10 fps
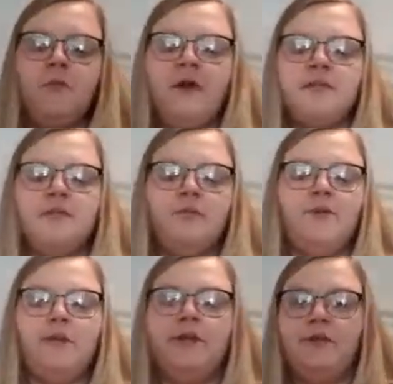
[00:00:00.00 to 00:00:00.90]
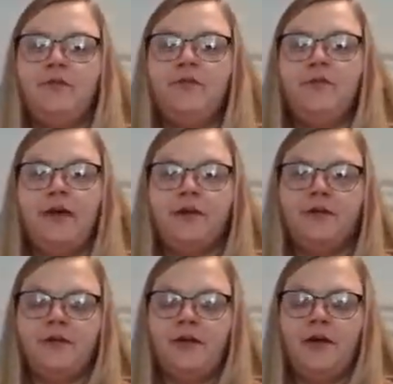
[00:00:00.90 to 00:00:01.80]
Mine's been pretty good. I feel
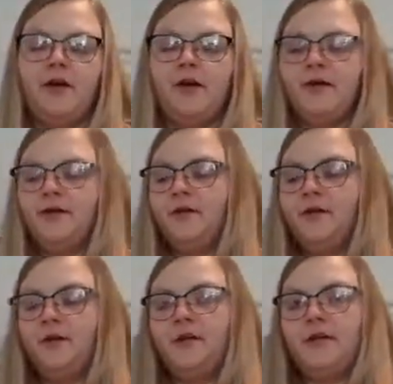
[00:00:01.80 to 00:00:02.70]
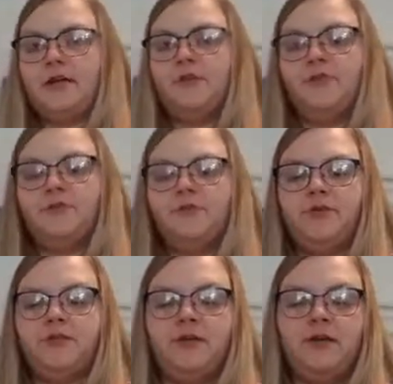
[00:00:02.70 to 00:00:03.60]
better, thank God, because I was pretty
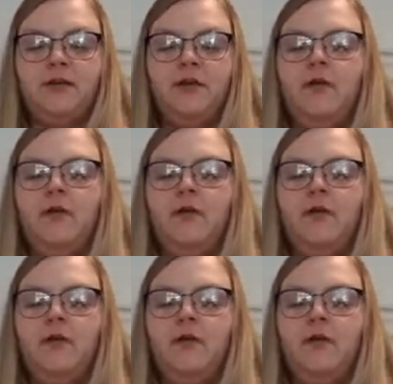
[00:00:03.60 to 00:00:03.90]
sick.